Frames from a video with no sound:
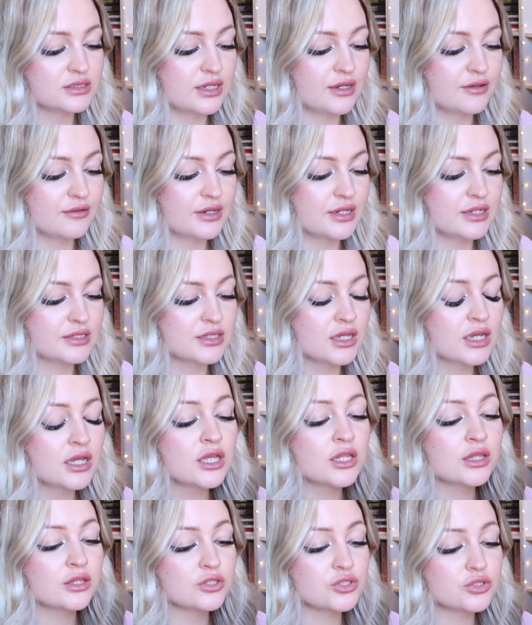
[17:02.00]
series,
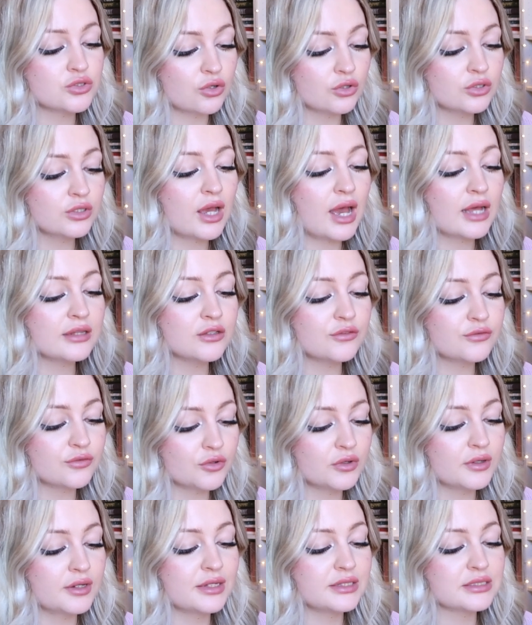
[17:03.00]
The Sun and the
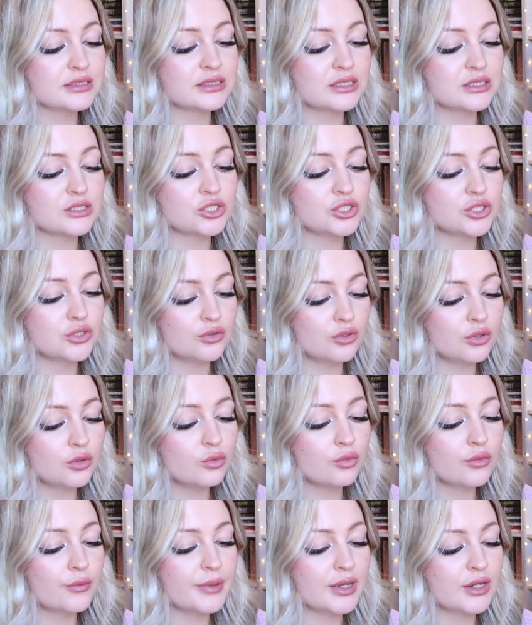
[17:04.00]
Void, sends two young
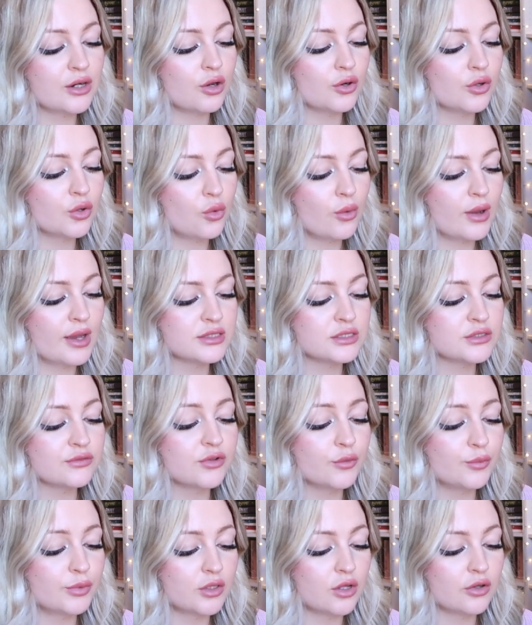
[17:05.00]
women on a quest
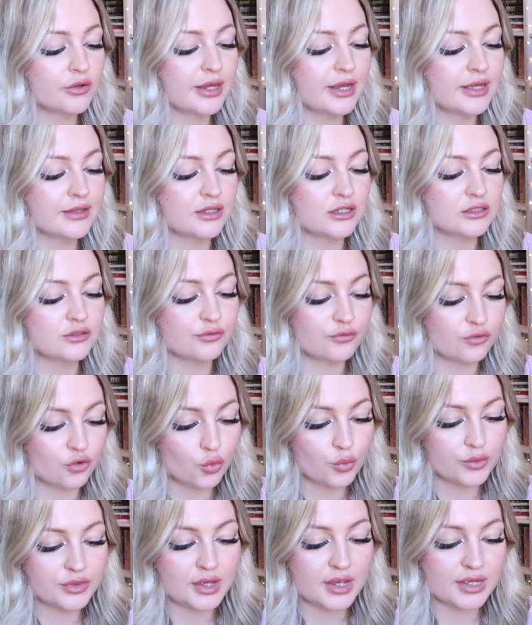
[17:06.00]
for belonging that is
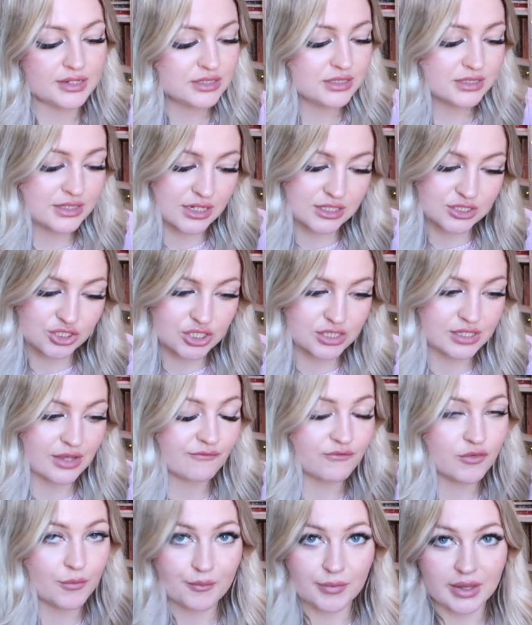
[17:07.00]
fraught with hidden dangers
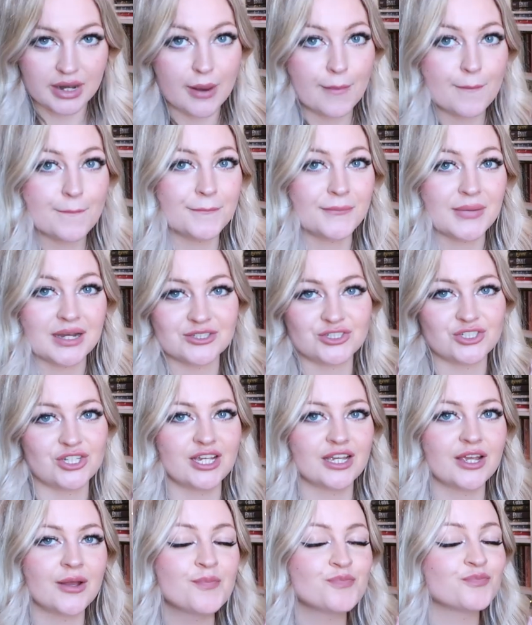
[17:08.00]
of forbidden
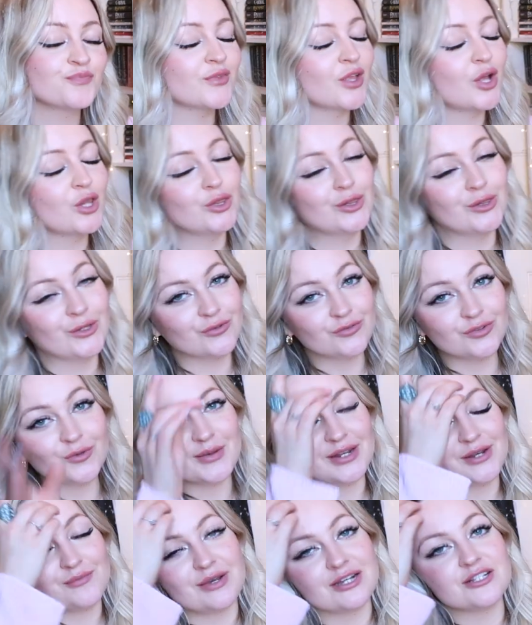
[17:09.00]
magic. Love
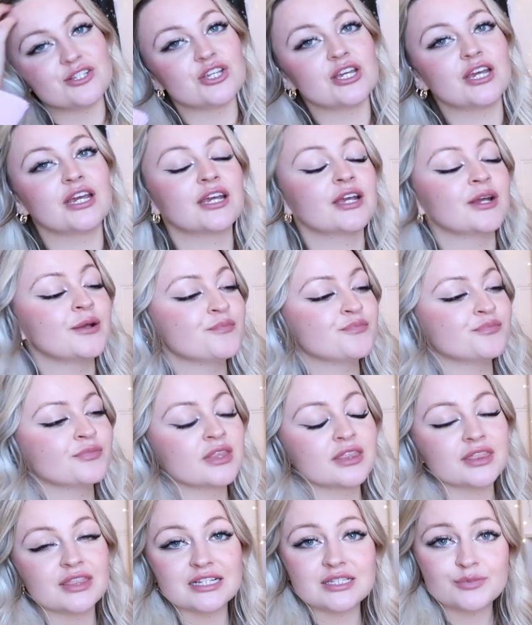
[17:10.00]
forbidden magic.
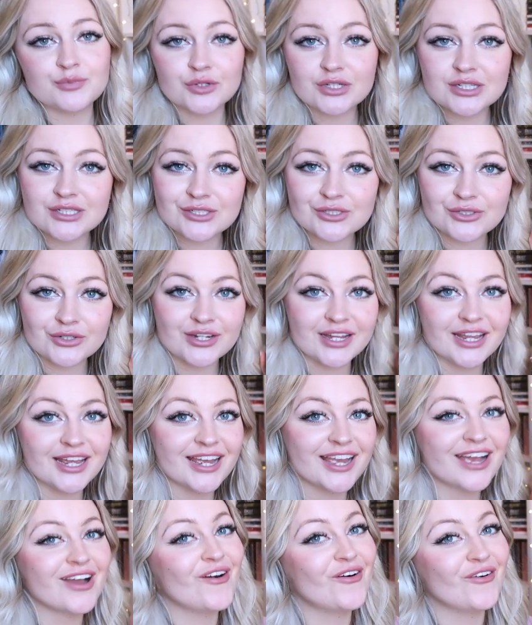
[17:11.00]
This book is
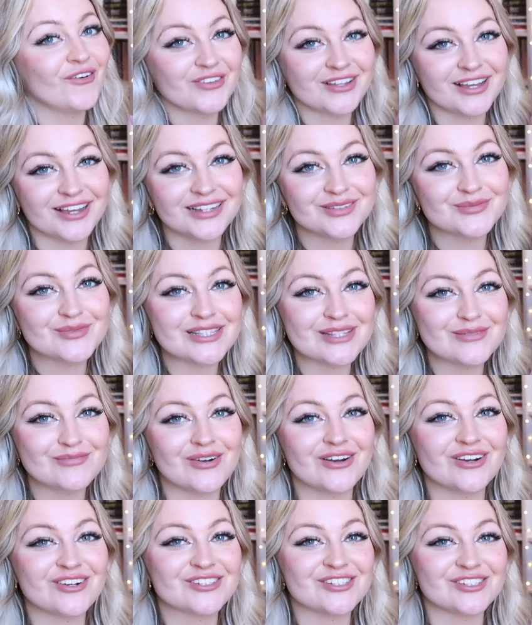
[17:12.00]
stunning. All the items in the
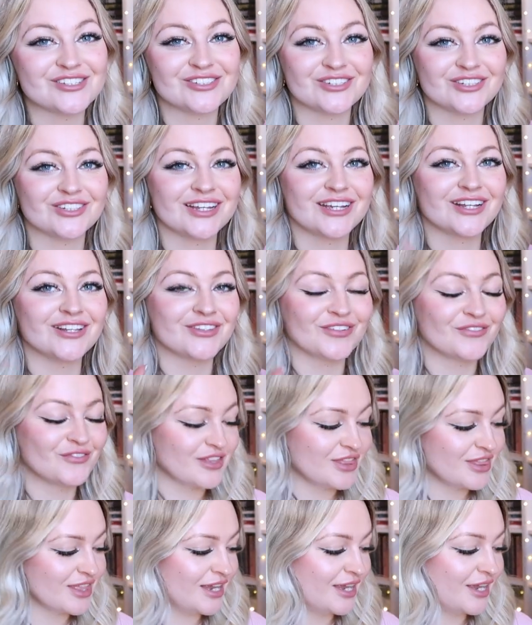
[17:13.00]
box are stunning. I love
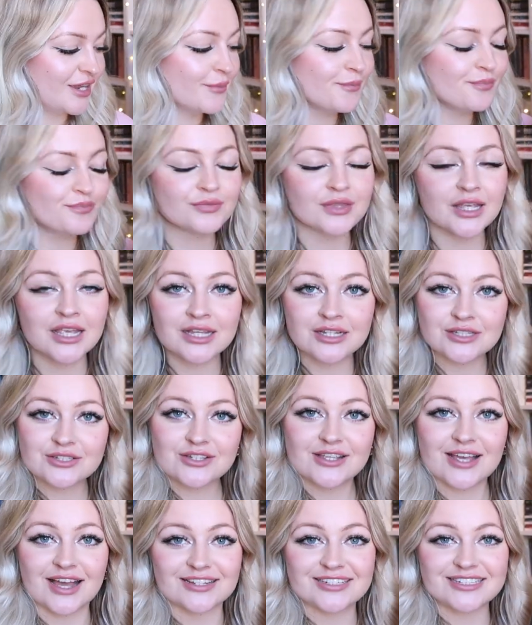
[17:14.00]
the theme.
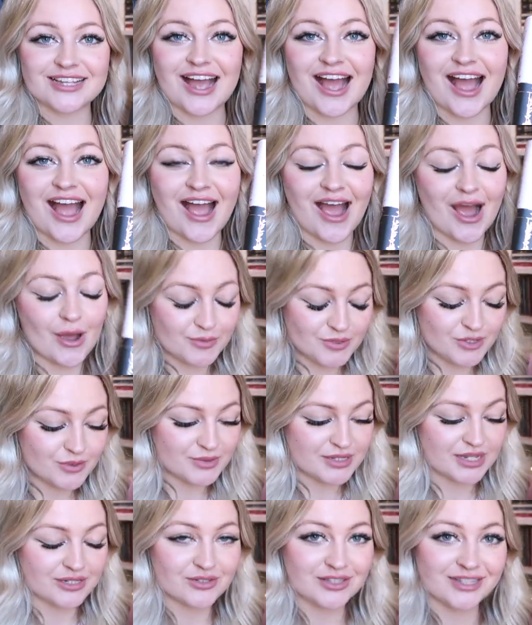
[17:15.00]
So yes, absolutely
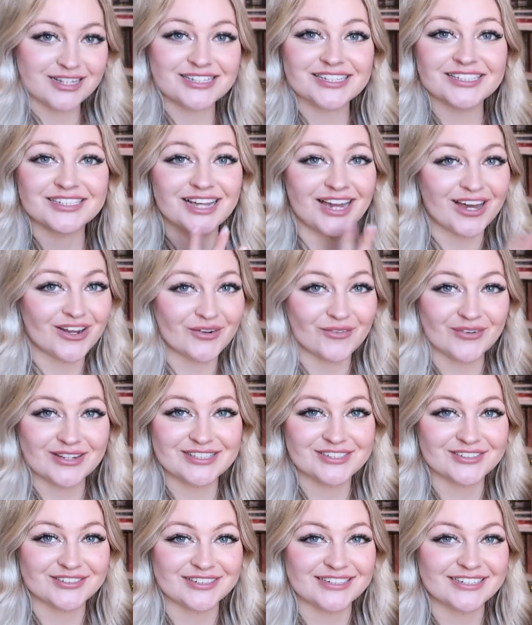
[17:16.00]
obsessed with this. I cannot wait
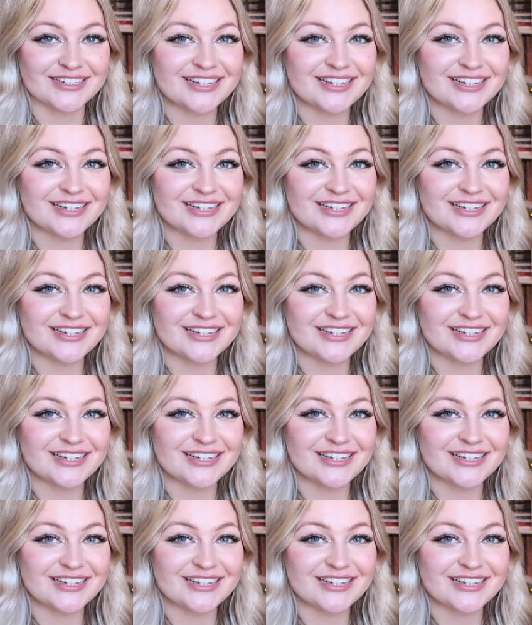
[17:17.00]
to read